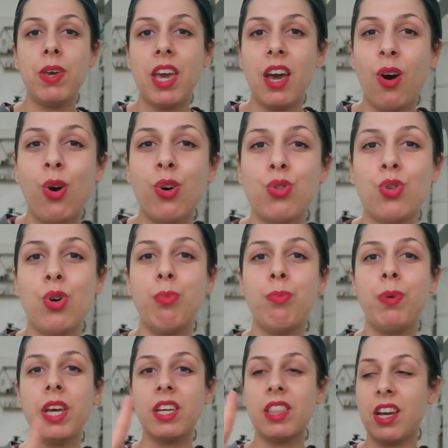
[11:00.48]
be a hot
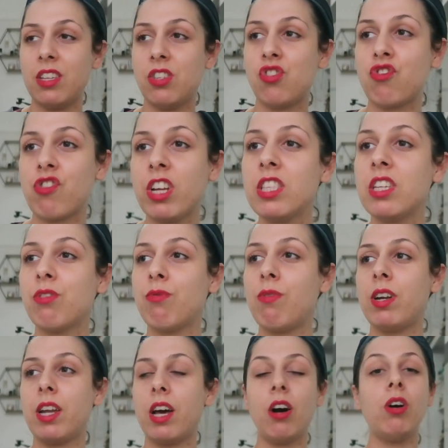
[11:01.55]
topic that is trending
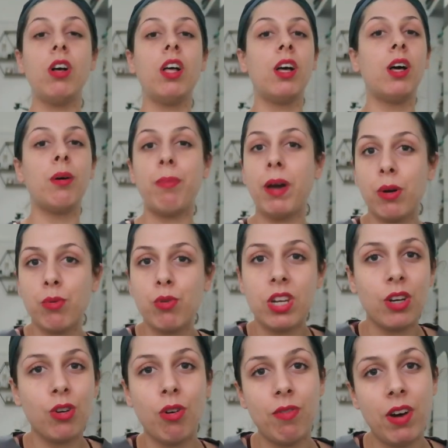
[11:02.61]
right now but it
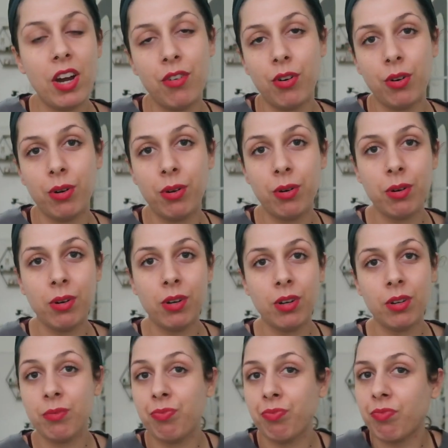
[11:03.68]
wouldn't go viral
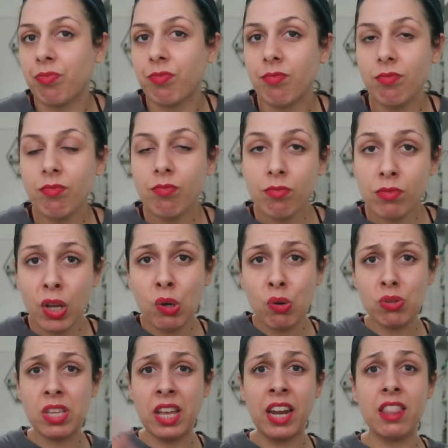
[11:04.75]

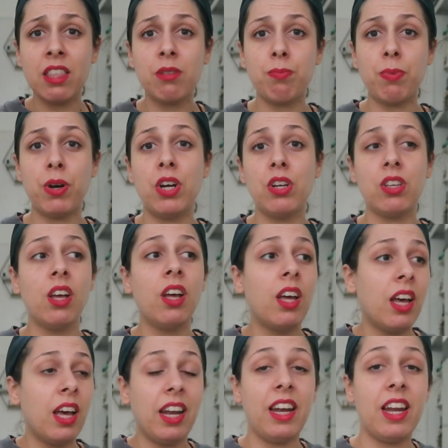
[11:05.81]
because another per
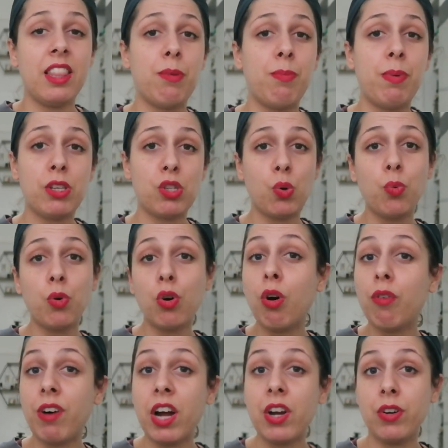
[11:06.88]
another person will
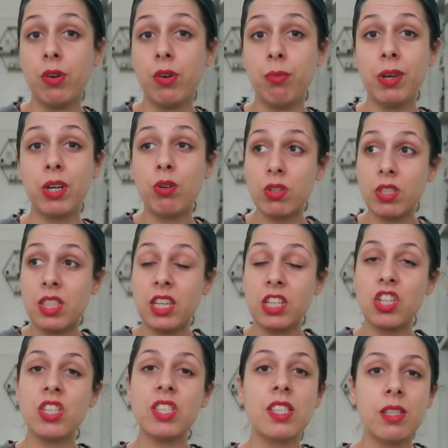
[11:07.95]
go viral because they
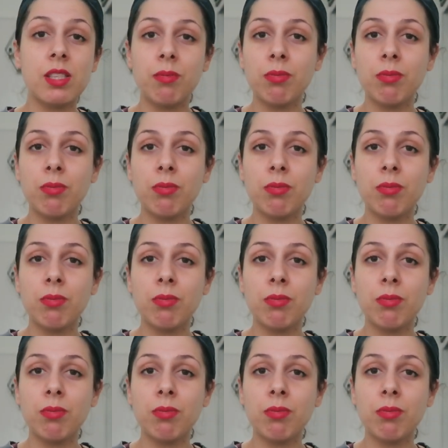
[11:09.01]
just